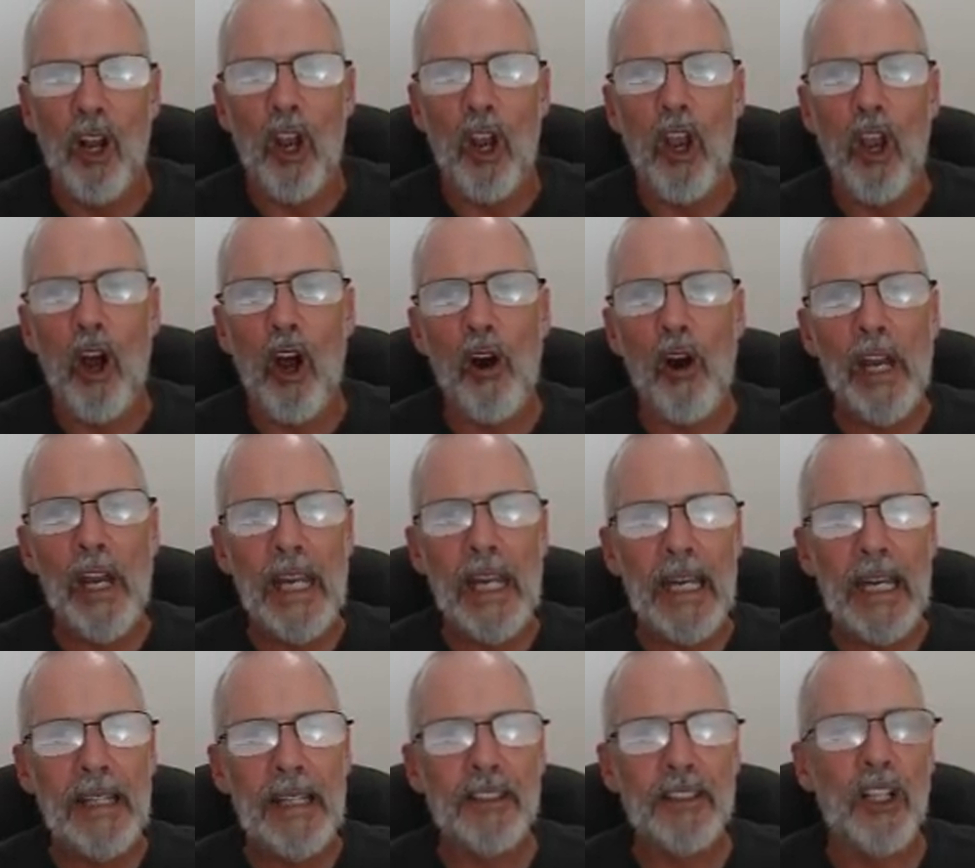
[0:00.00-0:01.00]

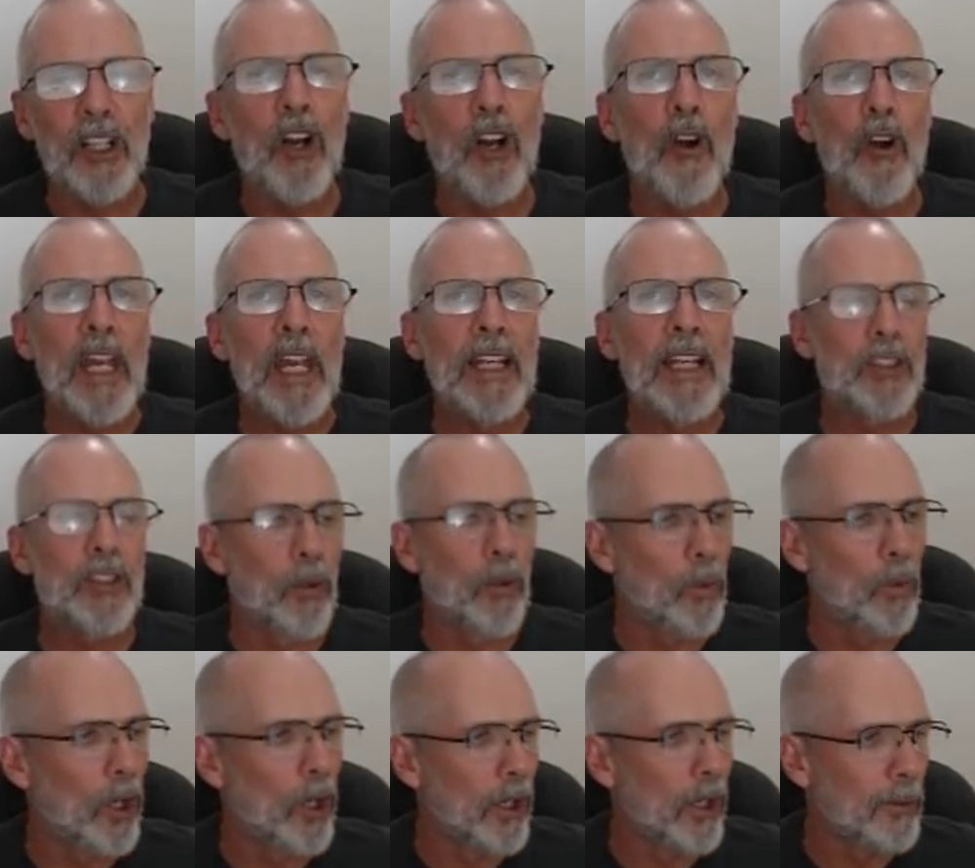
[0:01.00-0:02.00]
Lorries. Lorry is a
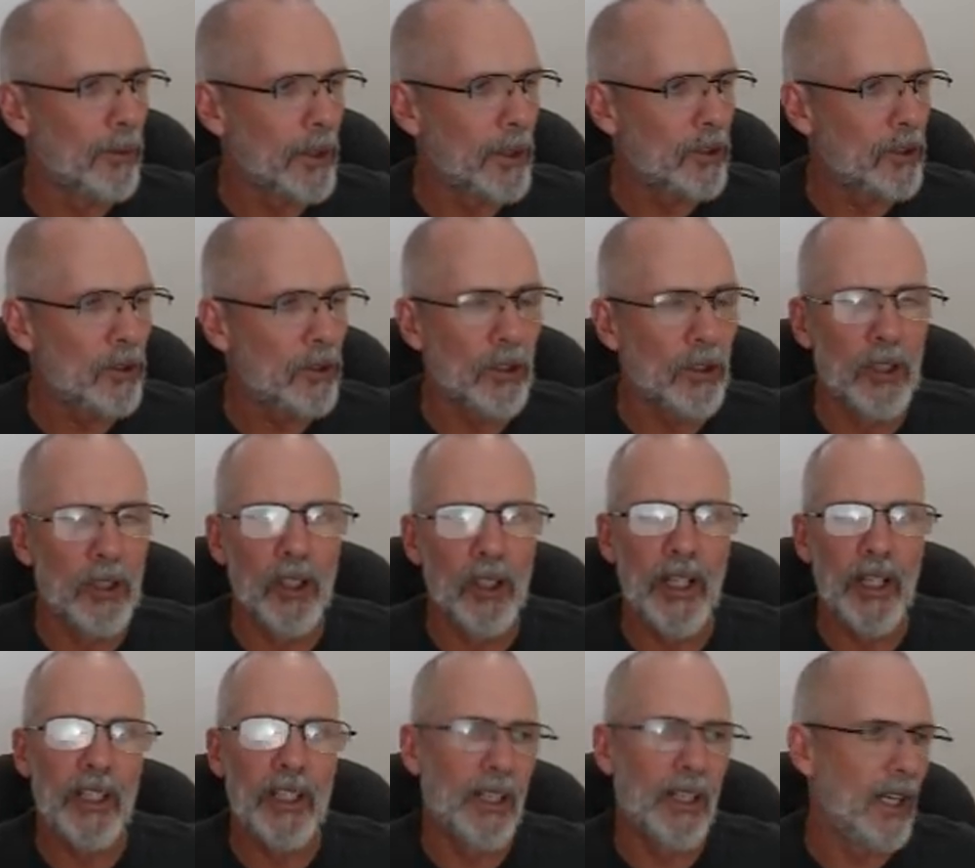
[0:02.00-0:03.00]
word we
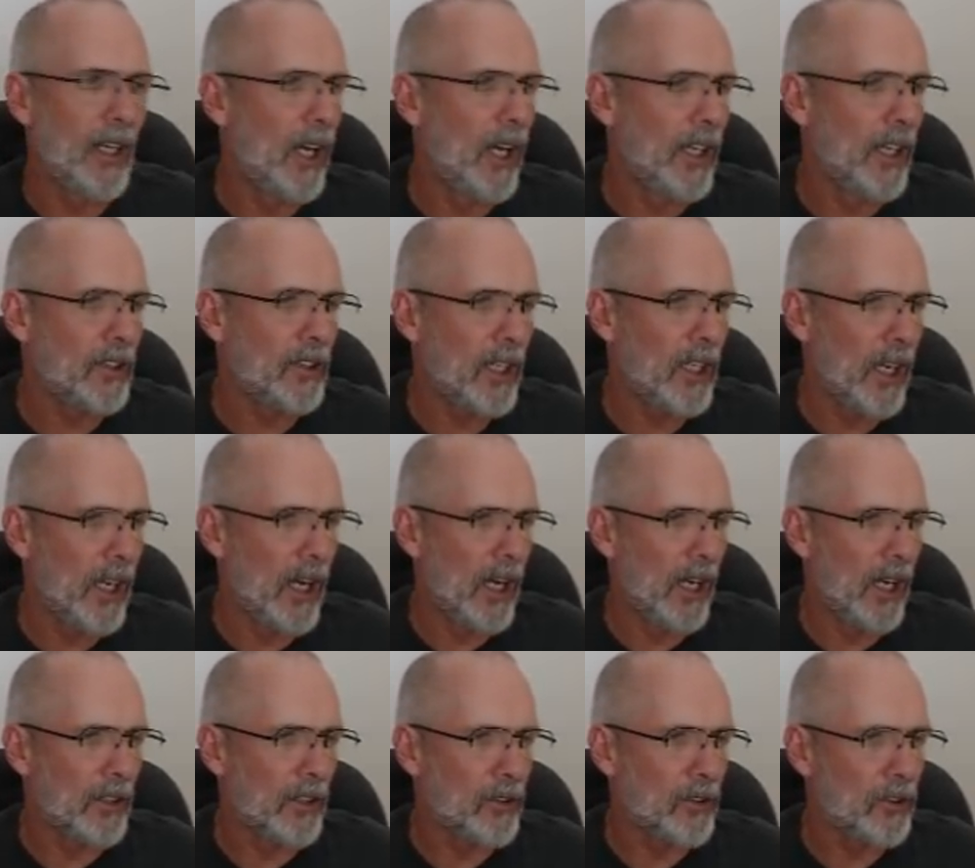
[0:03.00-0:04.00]
saw in the last
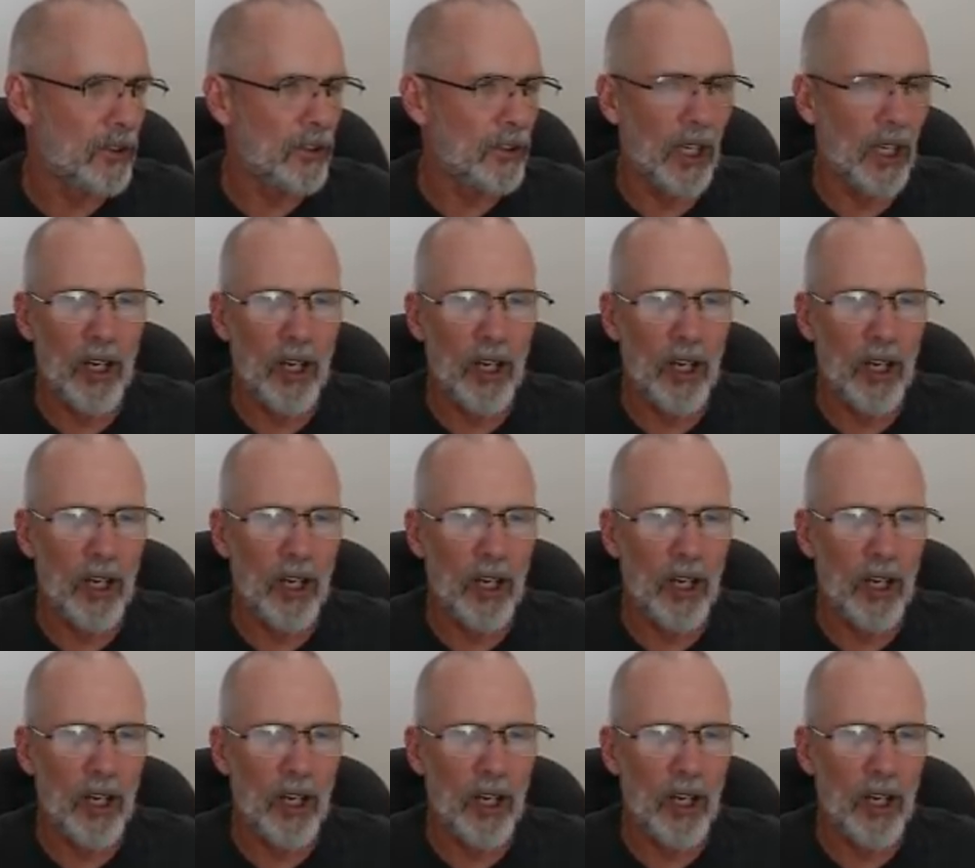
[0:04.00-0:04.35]
class.